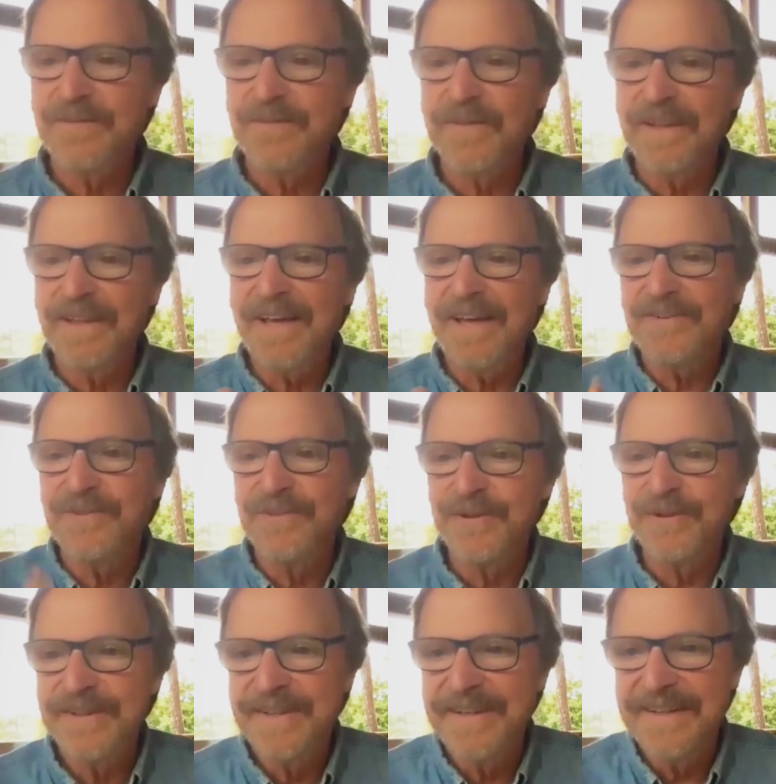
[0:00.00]
For the last
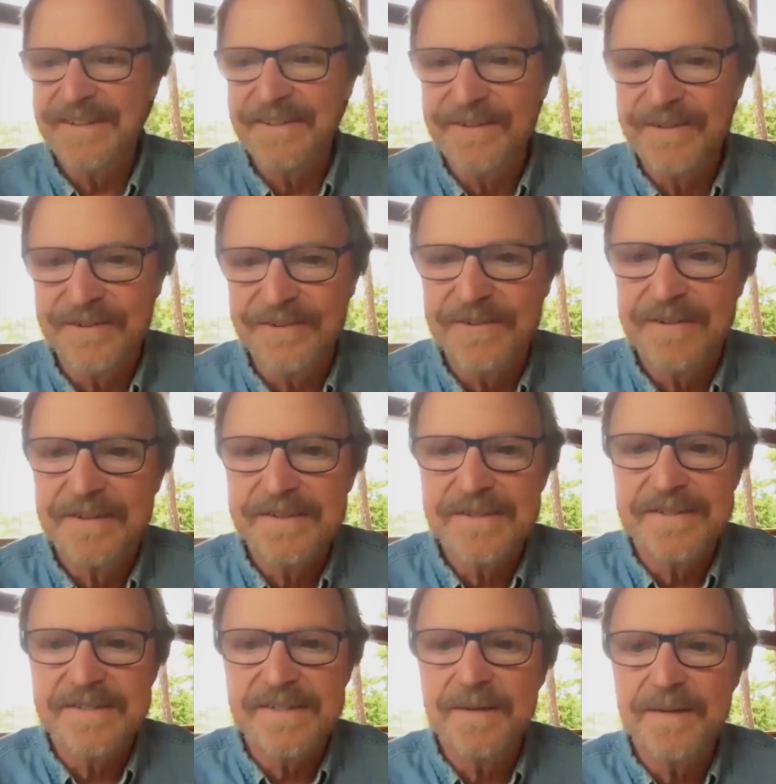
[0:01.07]
38 years
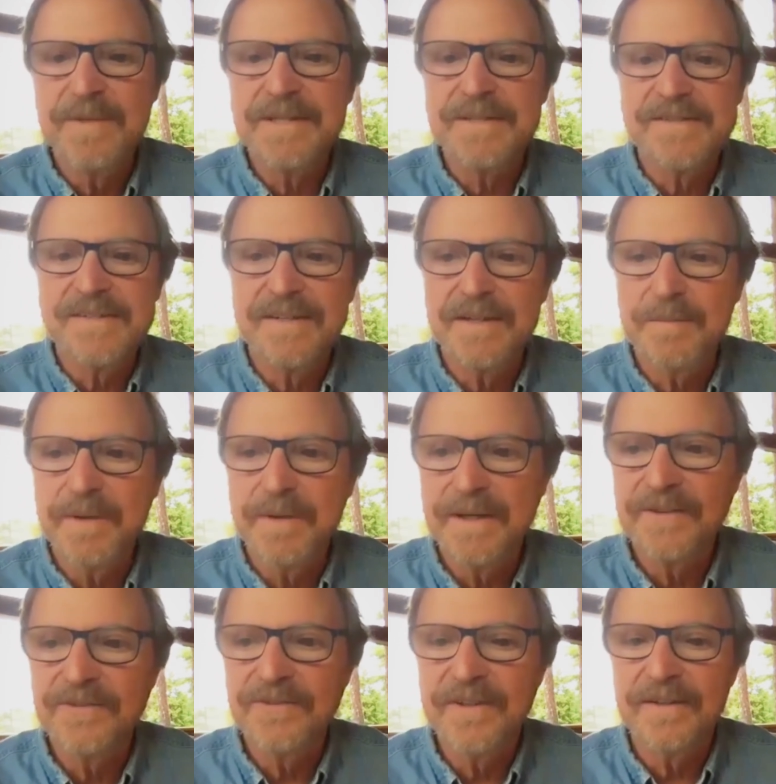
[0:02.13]
since I met Sidney
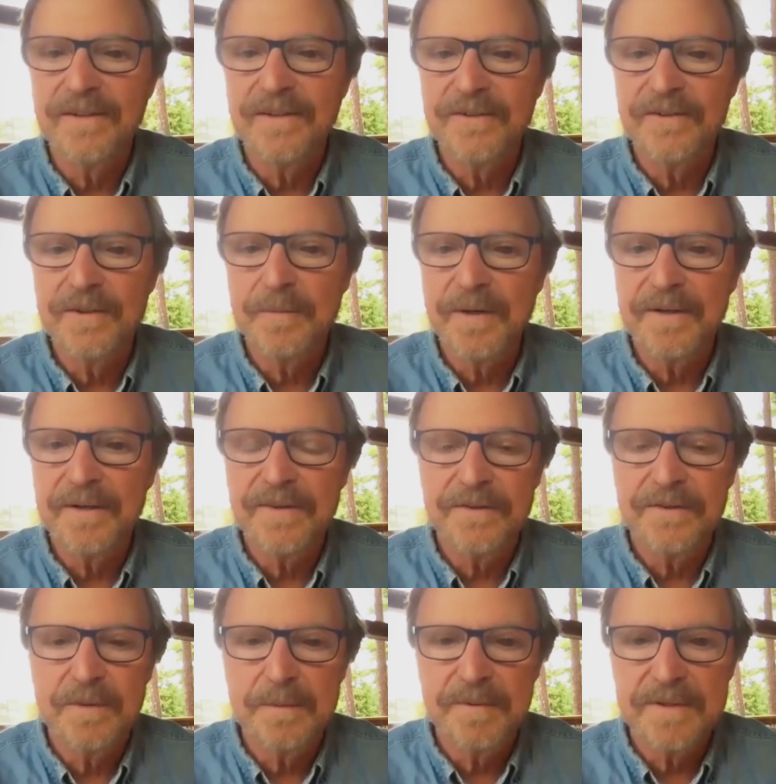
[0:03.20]
Banks and learned about the
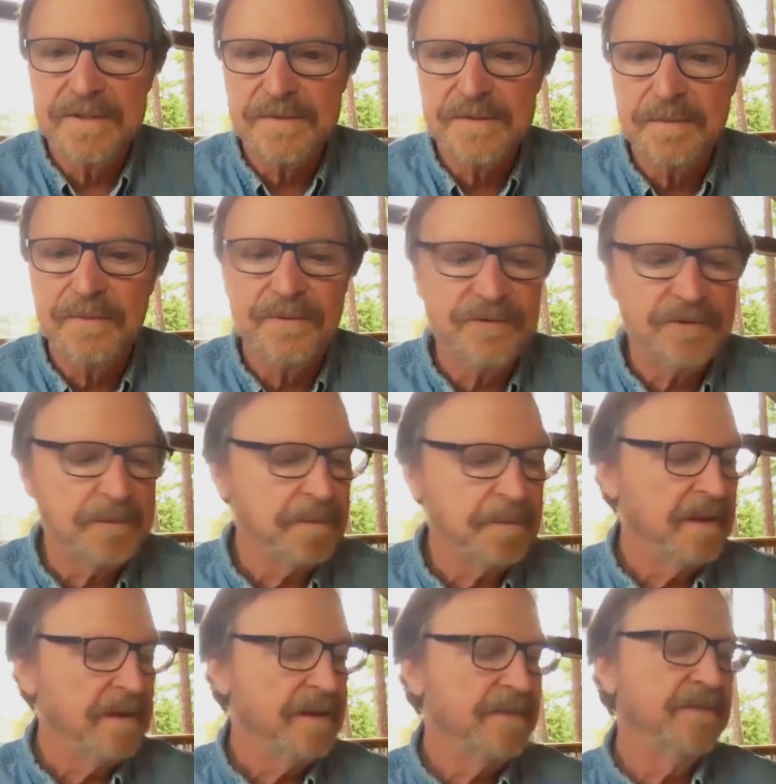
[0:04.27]
three principles,
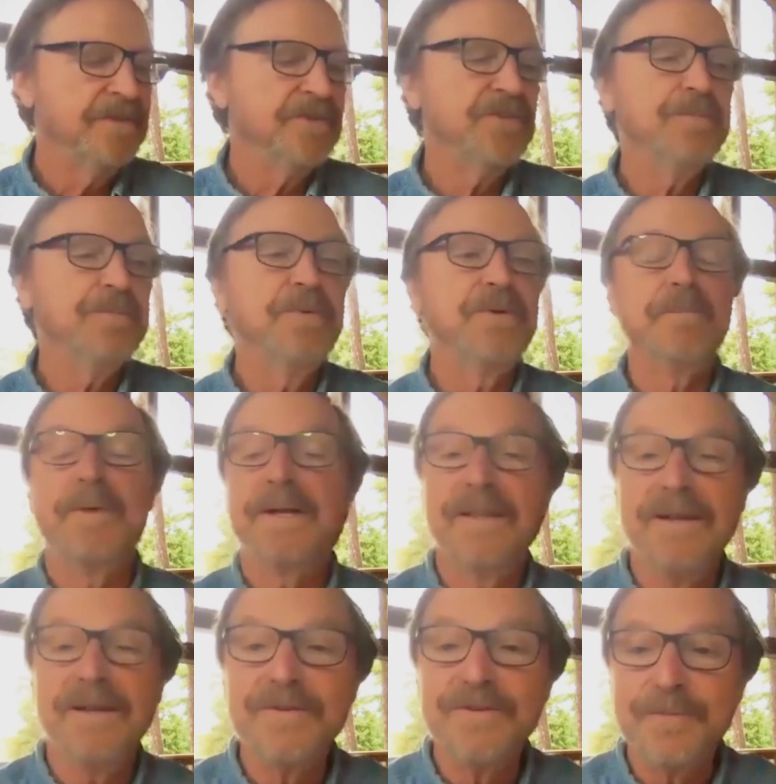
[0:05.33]
this is what my
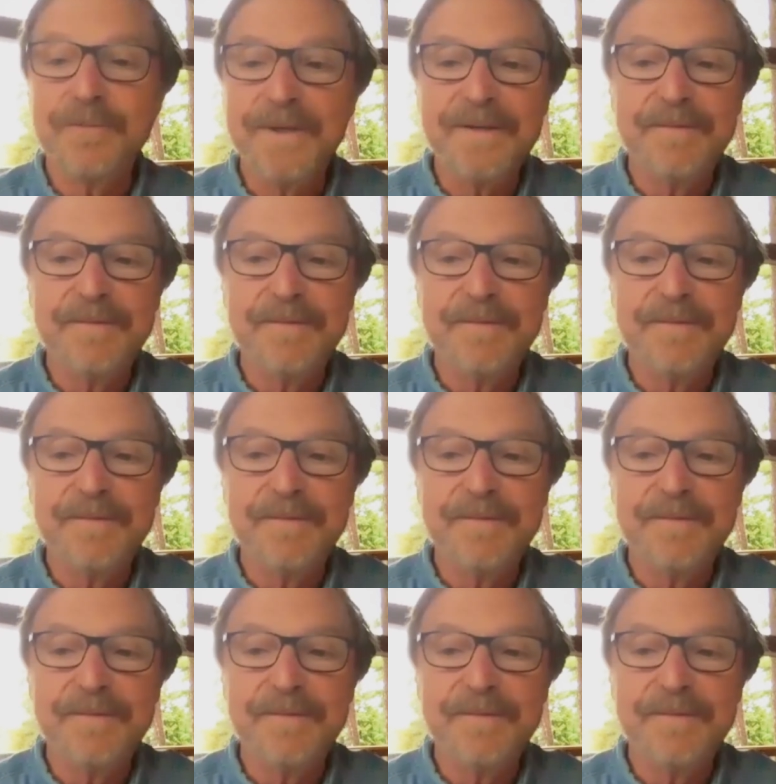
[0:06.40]
life has been.